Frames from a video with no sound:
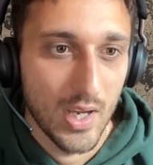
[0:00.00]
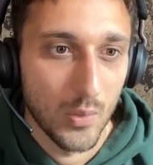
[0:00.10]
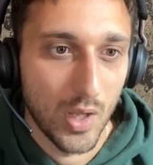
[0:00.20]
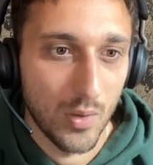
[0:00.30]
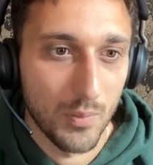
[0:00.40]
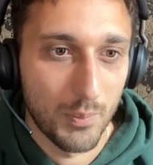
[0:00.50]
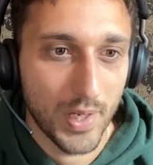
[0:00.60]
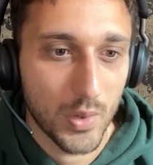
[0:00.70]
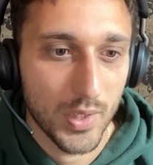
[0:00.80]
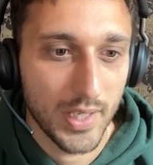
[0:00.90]
Well,
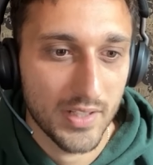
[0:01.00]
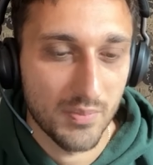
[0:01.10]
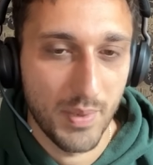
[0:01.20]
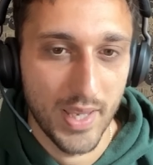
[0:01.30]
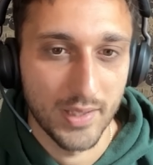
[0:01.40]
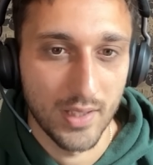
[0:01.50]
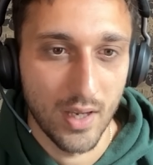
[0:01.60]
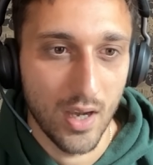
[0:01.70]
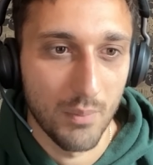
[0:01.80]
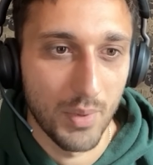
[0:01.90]
Bitcoin has been
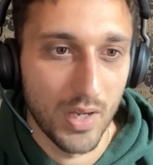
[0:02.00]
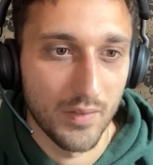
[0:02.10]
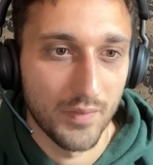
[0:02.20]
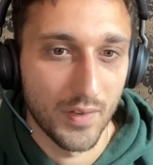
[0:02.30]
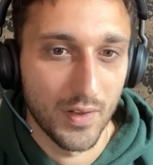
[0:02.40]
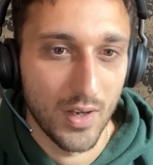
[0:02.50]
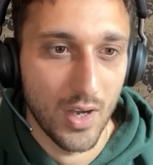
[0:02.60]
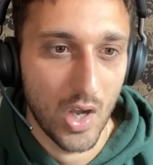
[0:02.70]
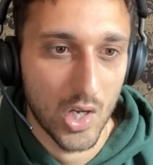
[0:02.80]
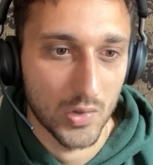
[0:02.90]
above
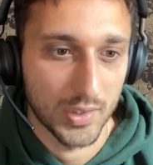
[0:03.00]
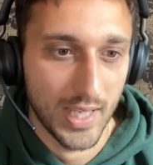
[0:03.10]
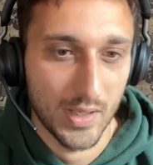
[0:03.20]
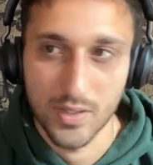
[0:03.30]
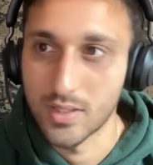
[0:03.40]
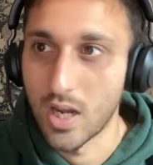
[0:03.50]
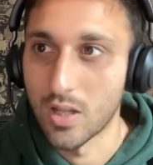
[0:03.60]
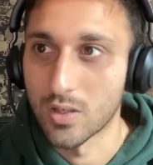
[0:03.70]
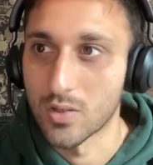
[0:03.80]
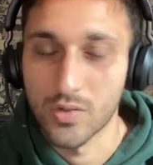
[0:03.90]

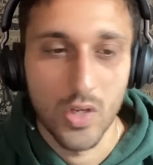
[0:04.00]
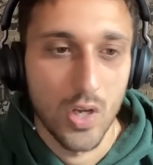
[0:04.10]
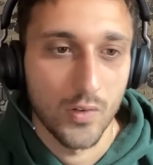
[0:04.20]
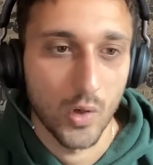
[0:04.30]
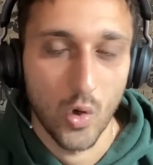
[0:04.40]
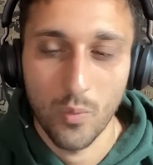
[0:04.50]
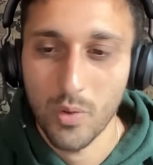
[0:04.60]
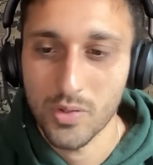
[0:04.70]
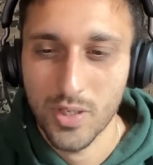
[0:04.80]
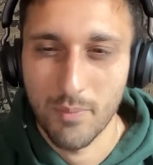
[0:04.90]
$100,000 for
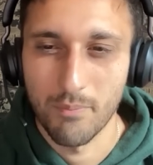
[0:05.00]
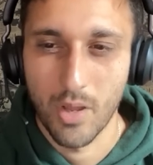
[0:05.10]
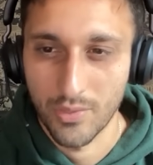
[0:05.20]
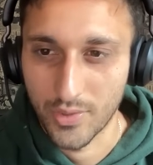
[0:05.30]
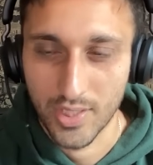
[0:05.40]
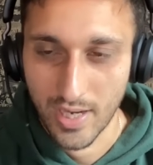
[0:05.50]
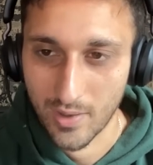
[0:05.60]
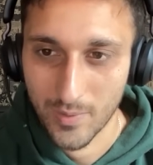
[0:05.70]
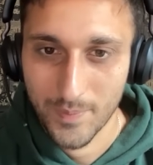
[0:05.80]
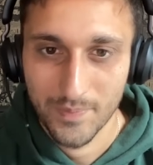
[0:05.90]
almost a month now.
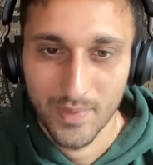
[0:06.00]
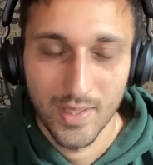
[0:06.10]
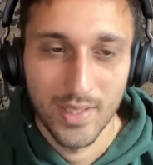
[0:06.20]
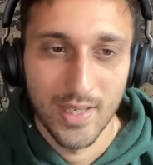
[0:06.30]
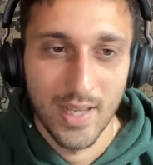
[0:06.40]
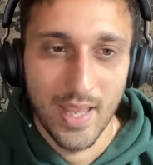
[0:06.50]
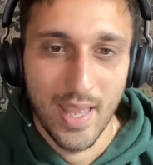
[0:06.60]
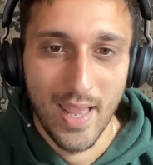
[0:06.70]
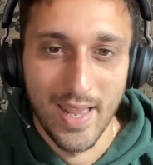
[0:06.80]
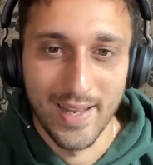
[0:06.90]

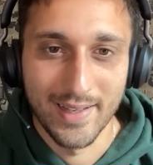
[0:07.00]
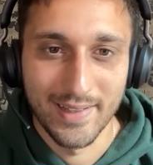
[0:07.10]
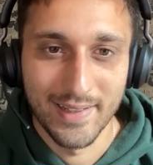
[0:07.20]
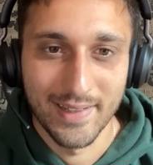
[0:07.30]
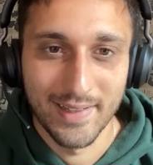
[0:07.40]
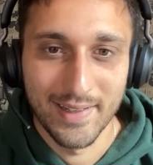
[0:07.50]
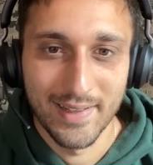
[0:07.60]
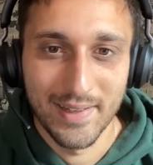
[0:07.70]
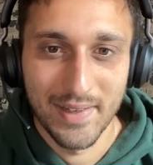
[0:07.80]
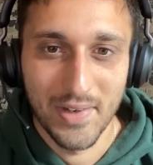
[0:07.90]
And
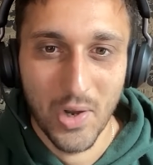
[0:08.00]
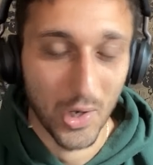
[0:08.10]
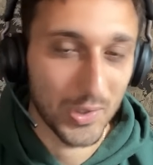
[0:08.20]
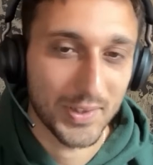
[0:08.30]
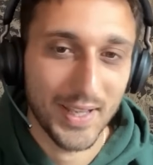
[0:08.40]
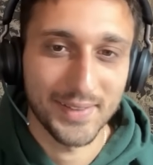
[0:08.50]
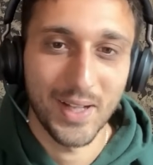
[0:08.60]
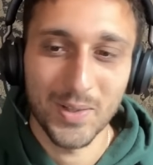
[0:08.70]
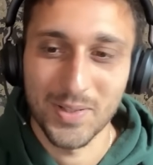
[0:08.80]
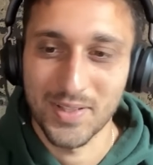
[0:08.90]

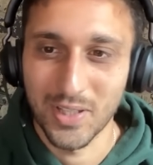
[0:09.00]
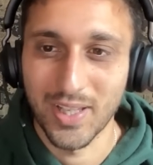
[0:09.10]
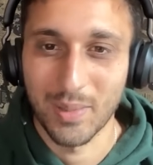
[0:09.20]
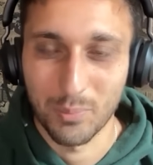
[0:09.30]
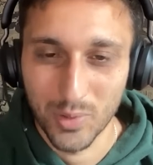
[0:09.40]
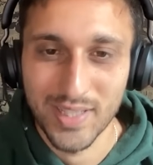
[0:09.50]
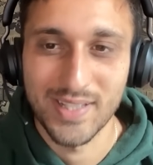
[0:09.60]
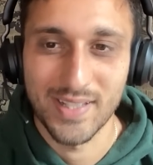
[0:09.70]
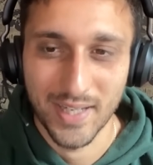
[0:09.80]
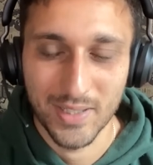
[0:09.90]
$100,000 is still like a pretty
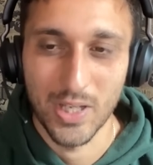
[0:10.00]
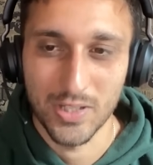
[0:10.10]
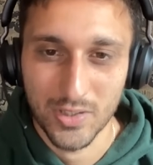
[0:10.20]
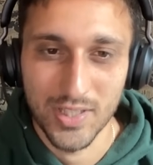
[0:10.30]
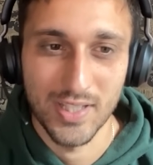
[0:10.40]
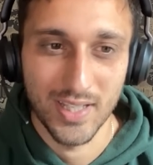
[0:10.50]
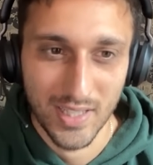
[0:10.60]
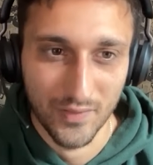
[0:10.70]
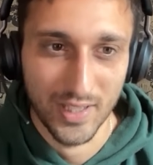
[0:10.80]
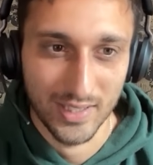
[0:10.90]
psychologically
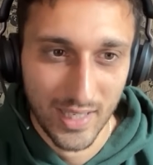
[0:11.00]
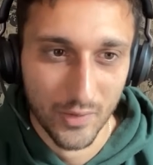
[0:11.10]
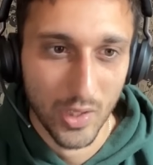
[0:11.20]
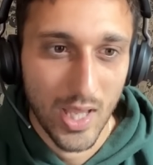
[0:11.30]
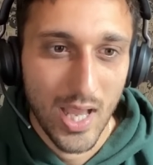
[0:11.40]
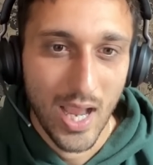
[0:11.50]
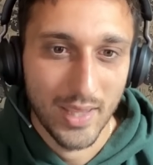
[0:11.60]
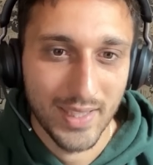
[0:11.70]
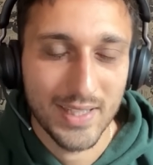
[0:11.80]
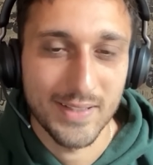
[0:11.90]
significant level. I
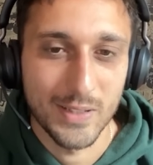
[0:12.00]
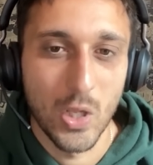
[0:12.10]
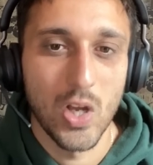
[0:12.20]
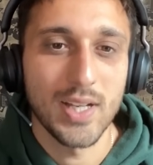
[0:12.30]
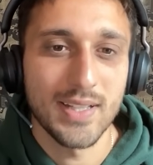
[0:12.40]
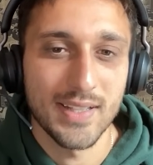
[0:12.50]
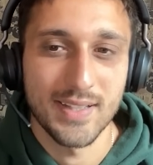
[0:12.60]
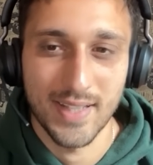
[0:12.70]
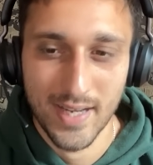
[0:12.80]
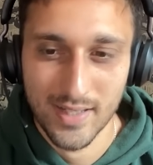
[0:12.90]
think as long as it
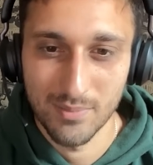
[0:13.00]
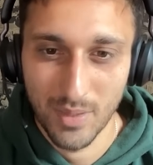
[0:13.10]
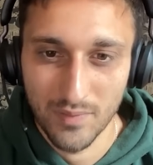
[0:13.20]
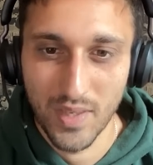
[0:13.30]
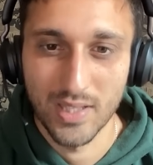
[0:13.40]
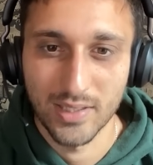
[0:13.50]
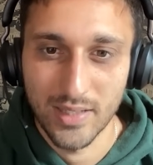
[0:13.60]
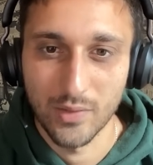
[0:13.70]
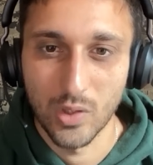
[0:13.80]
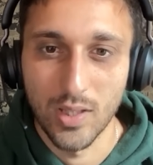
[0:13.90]
stays above that
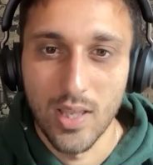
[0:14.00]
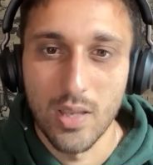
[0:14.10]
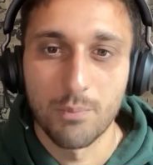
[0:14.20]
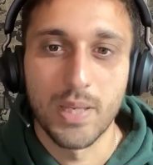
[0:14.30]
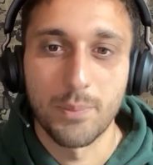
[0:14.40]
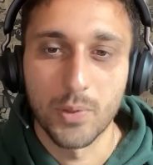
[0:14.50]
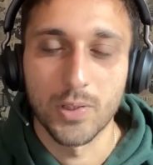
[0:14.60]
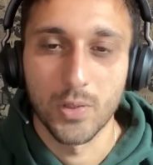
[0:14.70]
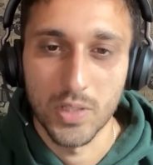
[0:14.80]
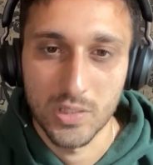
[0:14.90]
level, people are
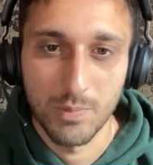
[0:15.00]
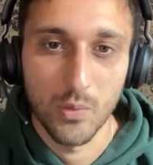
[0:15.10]
going to be